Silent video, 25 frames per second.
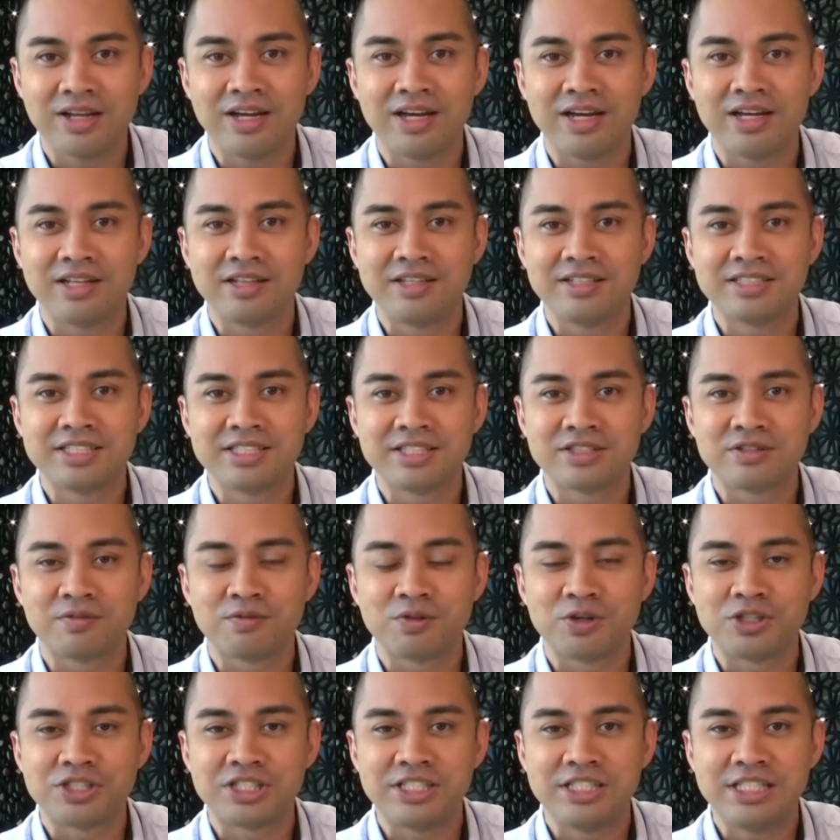Uh, this is, of
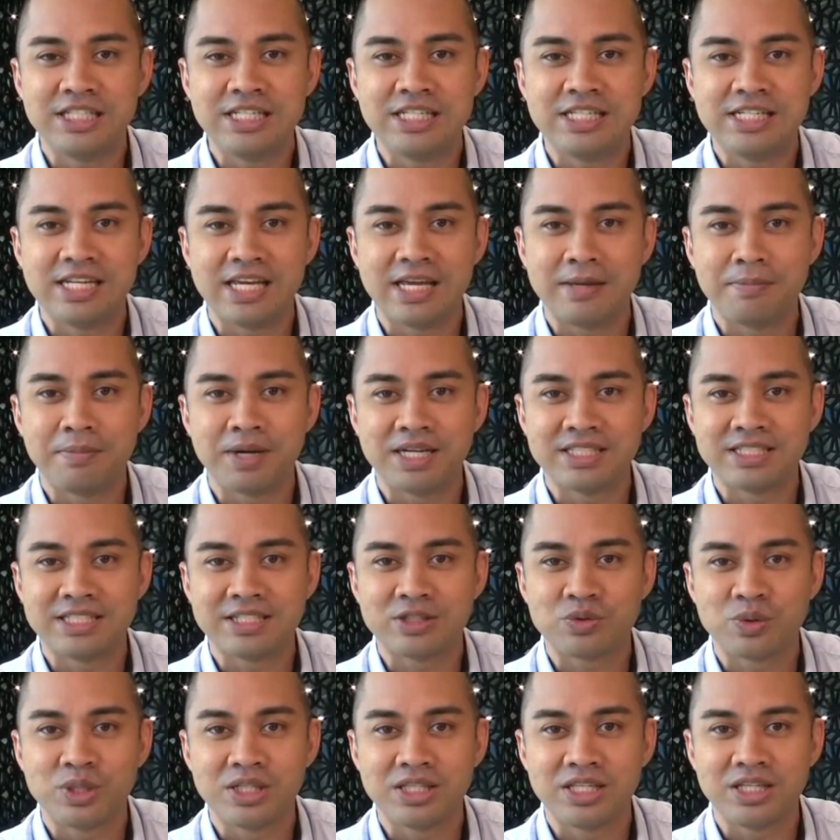course, D-Day
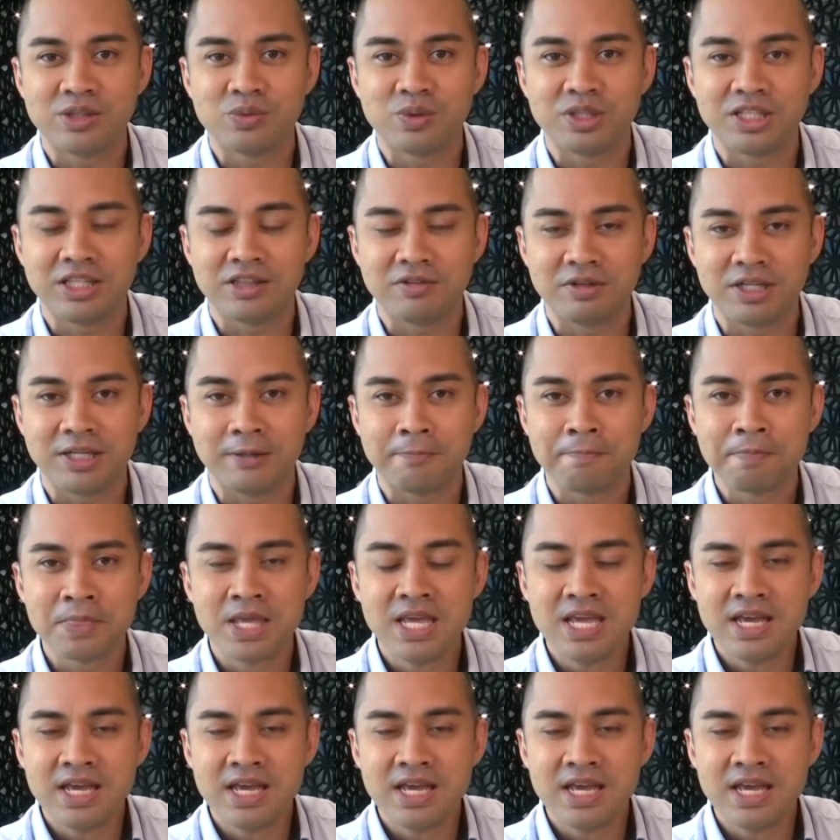Budget 2023.